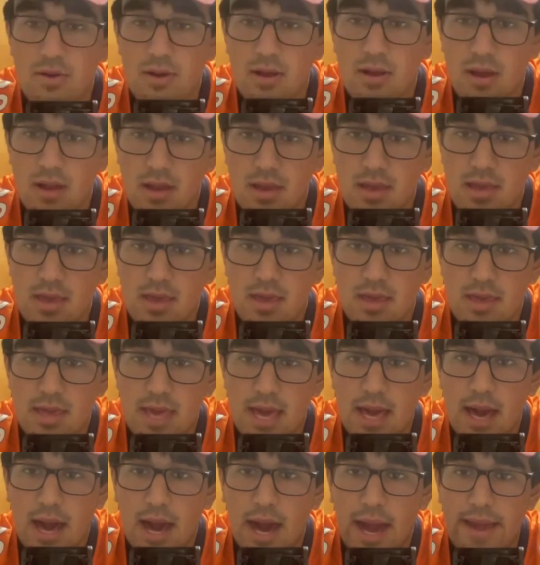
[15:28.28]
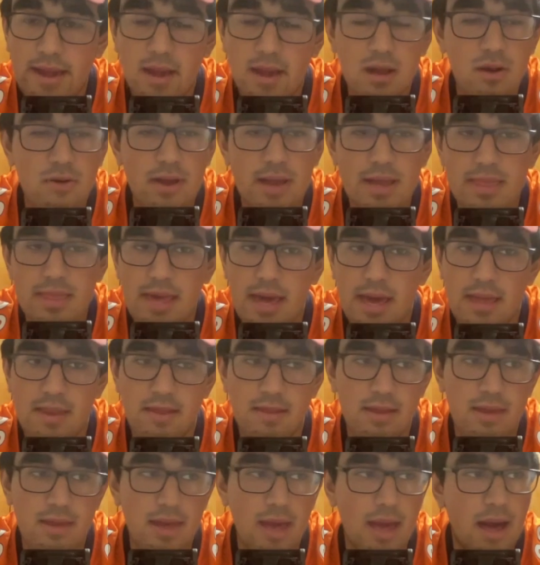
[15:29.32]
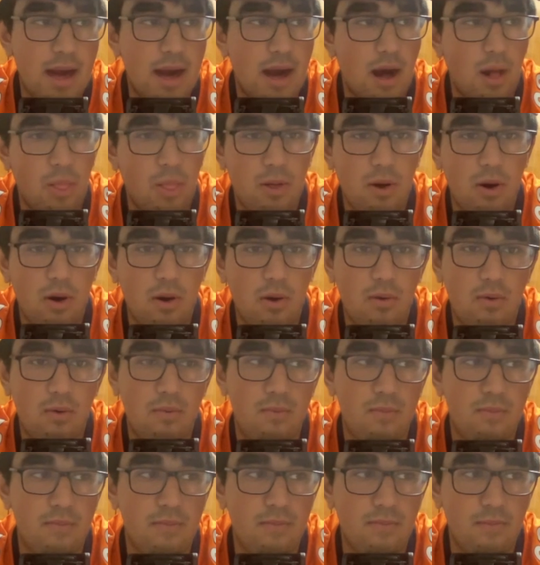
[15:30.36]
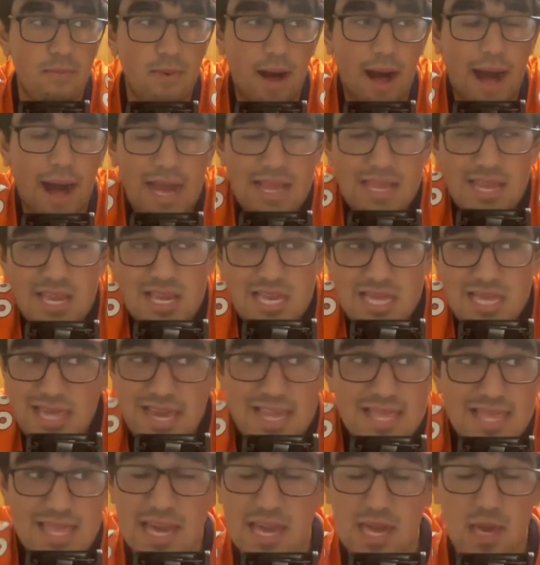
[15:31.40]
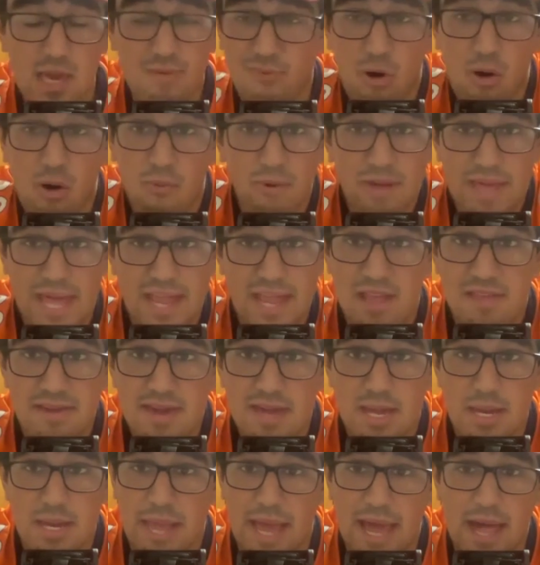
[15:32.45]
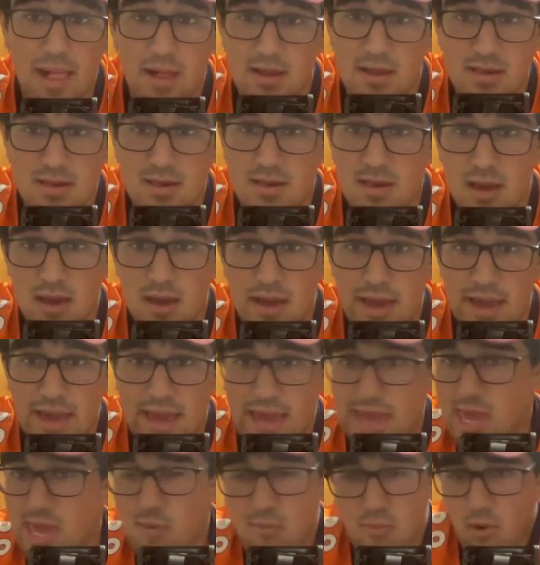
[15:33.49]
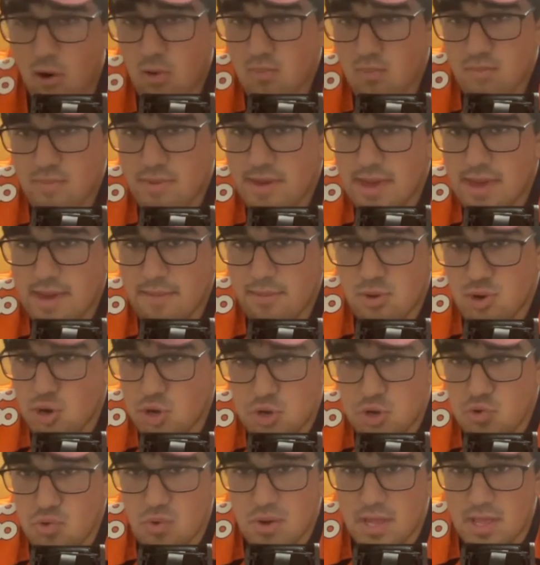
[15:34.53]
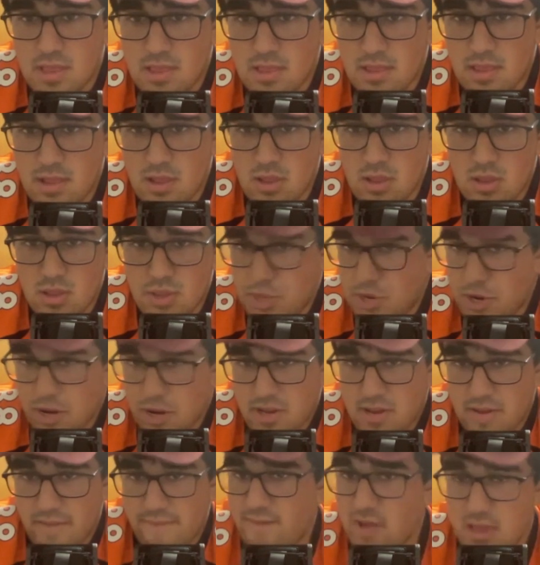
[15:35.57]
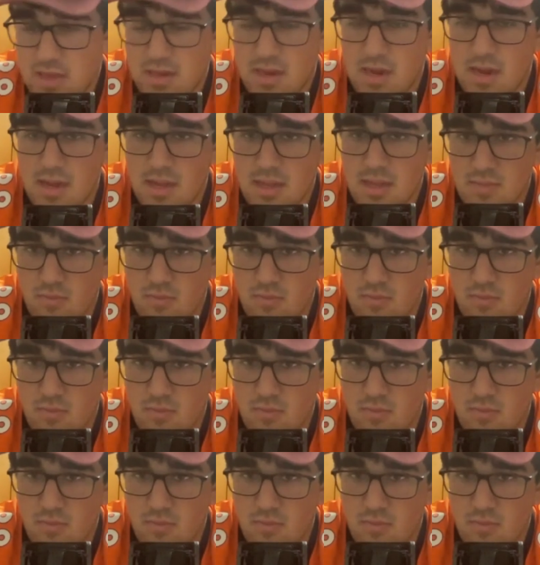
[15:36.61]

agree, yeah, I agree that yeah, although I just think that he won't win anything in Dallas. He won't be able to do what Dirk Nowitzki